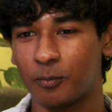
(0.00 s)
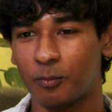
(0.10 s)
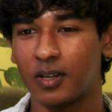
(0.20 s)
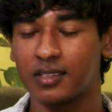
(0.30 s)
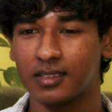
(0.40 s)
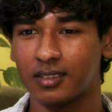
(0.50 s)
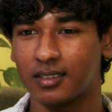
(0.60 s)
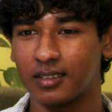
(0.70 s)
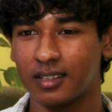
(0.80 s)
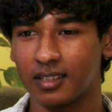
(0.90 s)
what
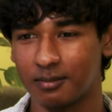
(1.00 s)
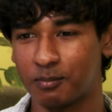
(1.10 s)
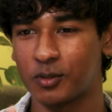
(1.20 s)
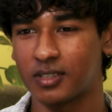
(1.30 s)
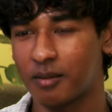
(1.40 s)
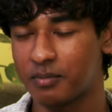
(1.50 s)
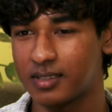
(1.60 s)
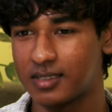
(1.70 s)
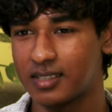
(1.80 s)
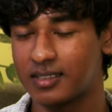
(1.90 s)
most
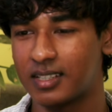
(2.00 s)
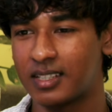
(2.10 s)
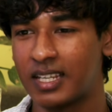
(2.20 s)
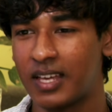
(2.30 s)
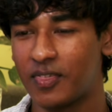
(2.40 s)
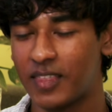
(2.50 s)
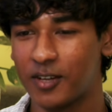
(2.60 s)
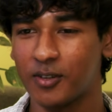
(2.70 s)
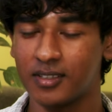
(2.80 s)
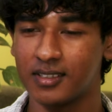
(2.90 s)
companies does it, they
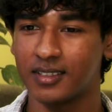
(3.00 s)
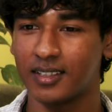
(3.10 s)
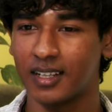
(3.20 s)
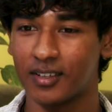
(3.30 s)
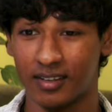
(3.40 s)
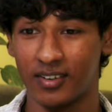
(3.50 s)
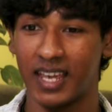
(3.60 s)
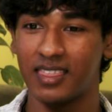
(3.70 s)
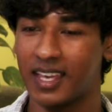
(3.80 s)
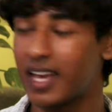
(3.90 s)
don't
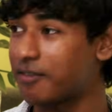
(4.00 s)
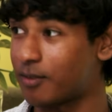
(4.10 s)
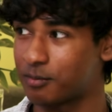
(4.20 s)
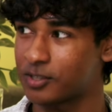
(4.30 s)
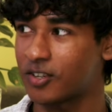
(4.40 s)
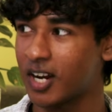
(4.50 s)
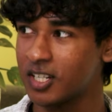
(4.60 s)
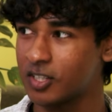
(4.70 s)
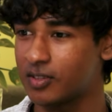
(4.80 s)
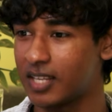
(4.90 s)
create the AI from scratch.